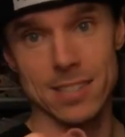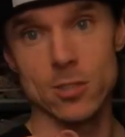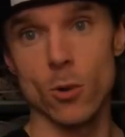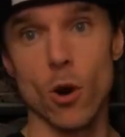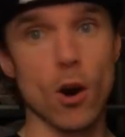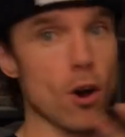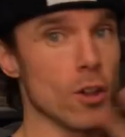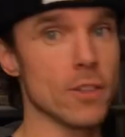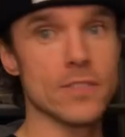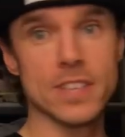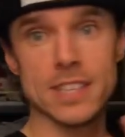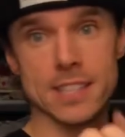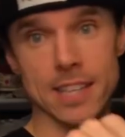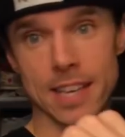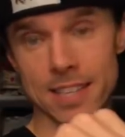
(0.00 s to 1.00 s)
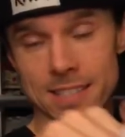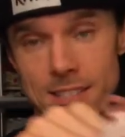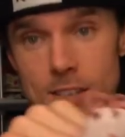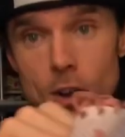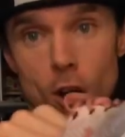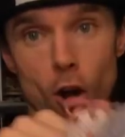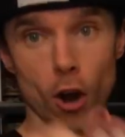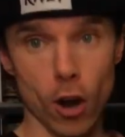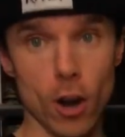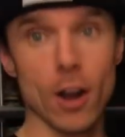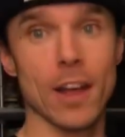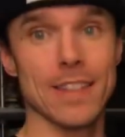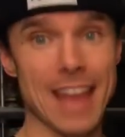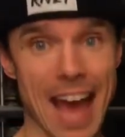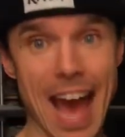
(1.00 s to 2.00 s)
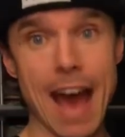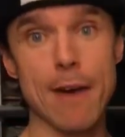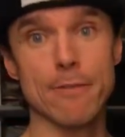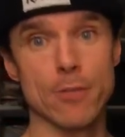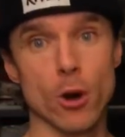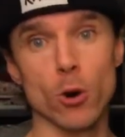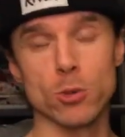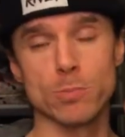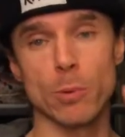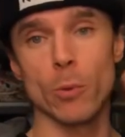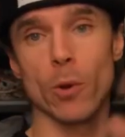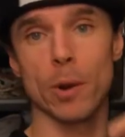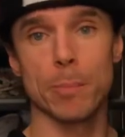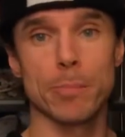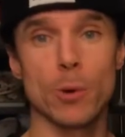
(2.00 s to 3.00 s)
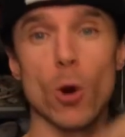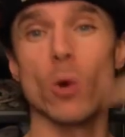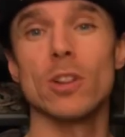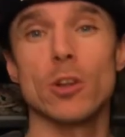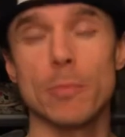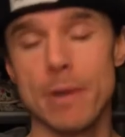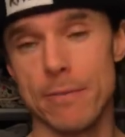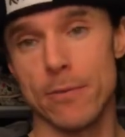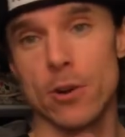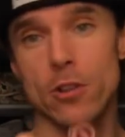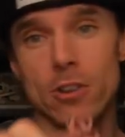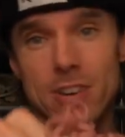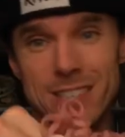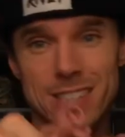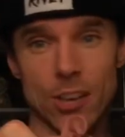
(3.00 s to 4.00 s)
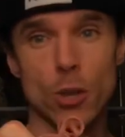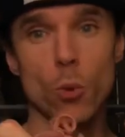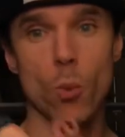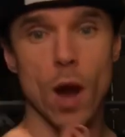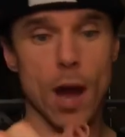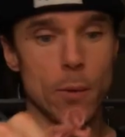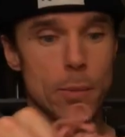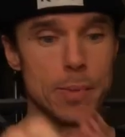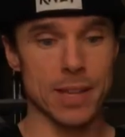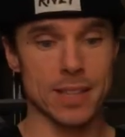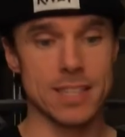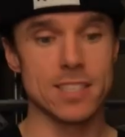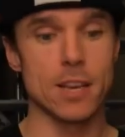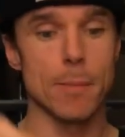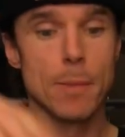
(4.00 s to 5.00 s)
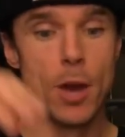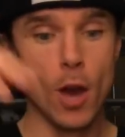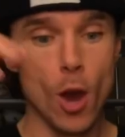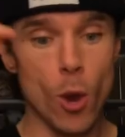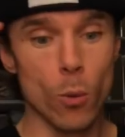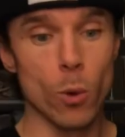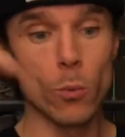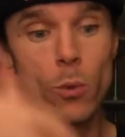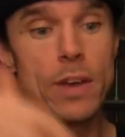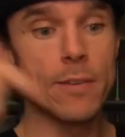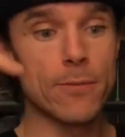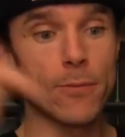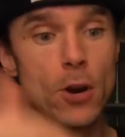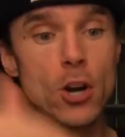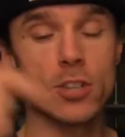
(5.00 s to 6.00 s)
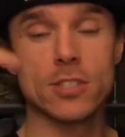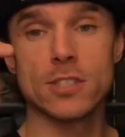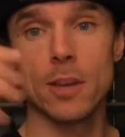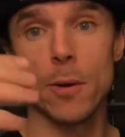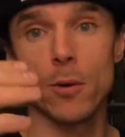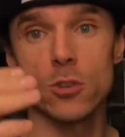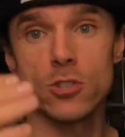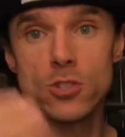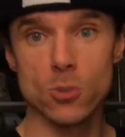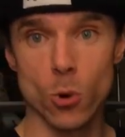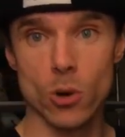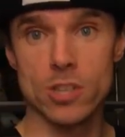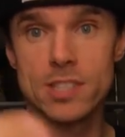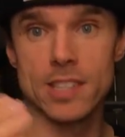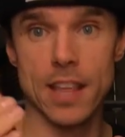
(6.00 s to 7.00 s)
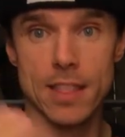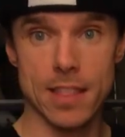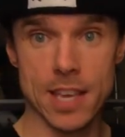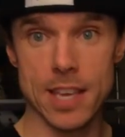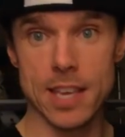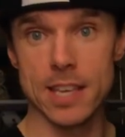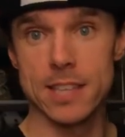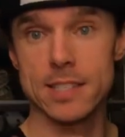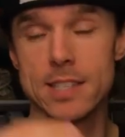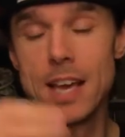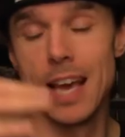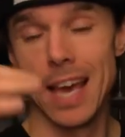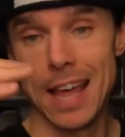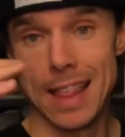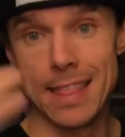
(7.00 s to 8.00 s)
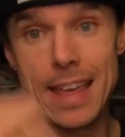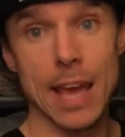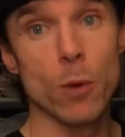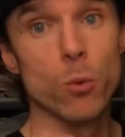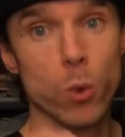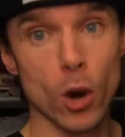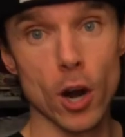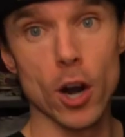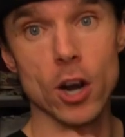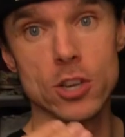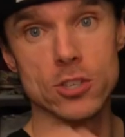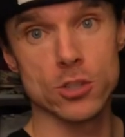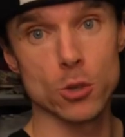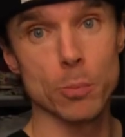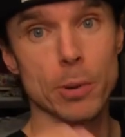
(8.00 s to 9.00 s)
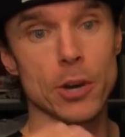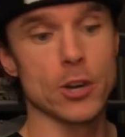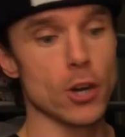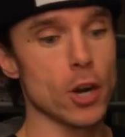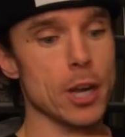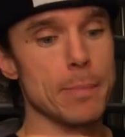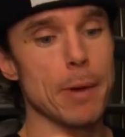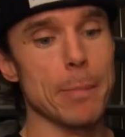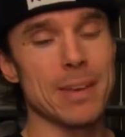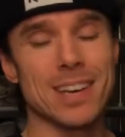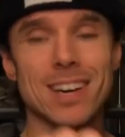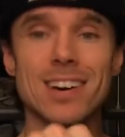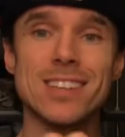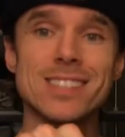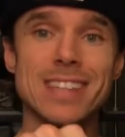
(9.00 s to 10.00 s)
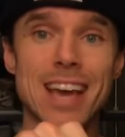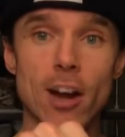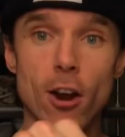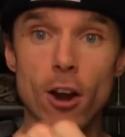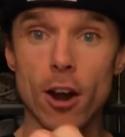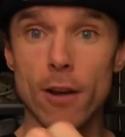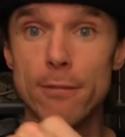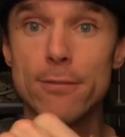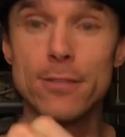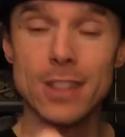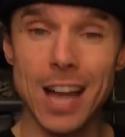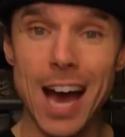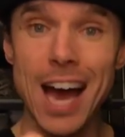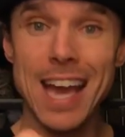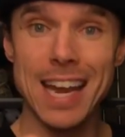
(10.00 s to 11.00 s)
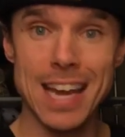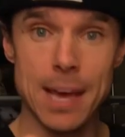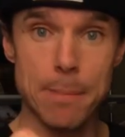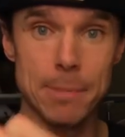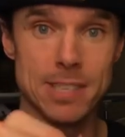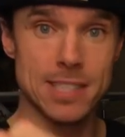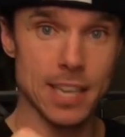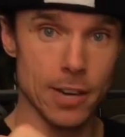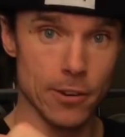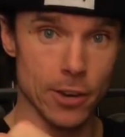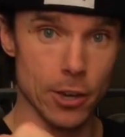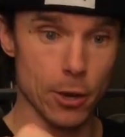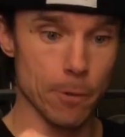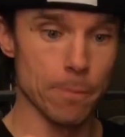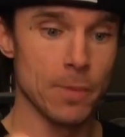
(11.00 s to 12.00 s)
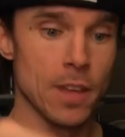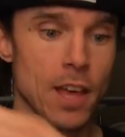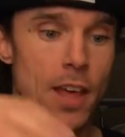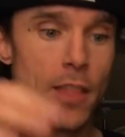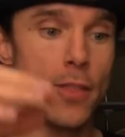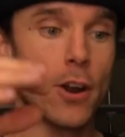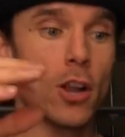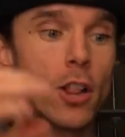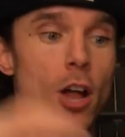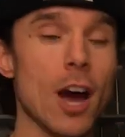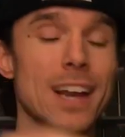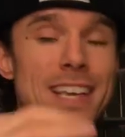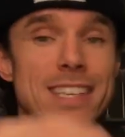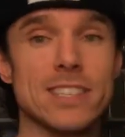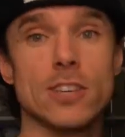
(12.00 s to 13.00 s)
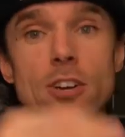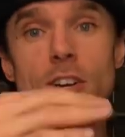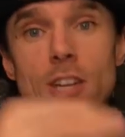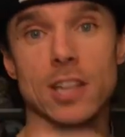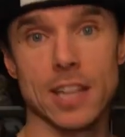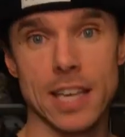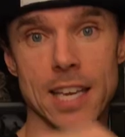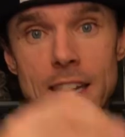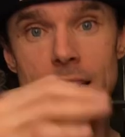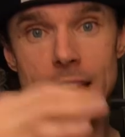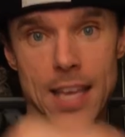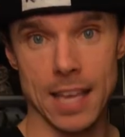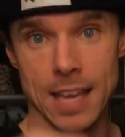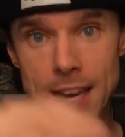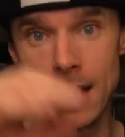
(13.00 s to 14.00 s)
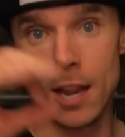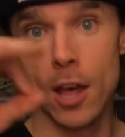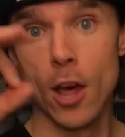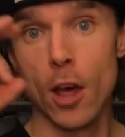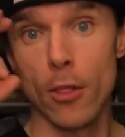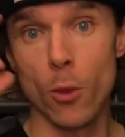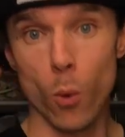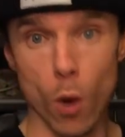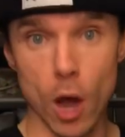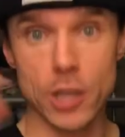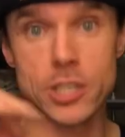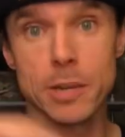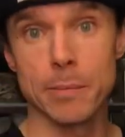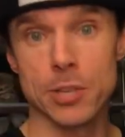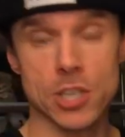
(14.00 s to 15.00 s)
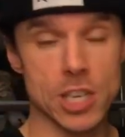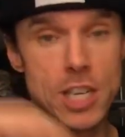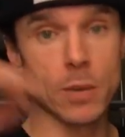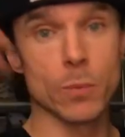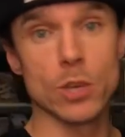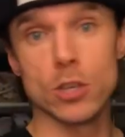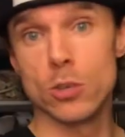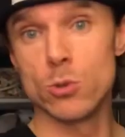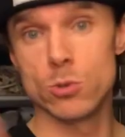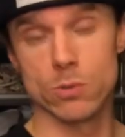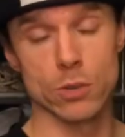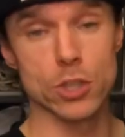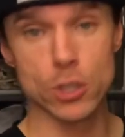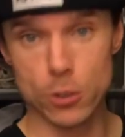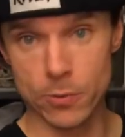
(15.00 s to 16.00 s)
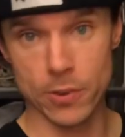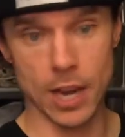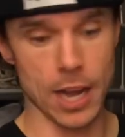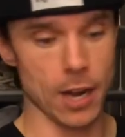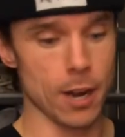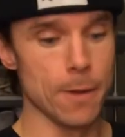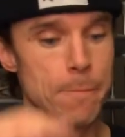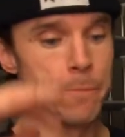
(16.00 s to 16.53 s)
So all of these things have those, but we want to go a little bit further and tell you why we picked these up. When we first sourced these, they were super dirty, but because they are a Flyknit material, they're a lot easier to clean in the washing machine. We use Reshoevn8r.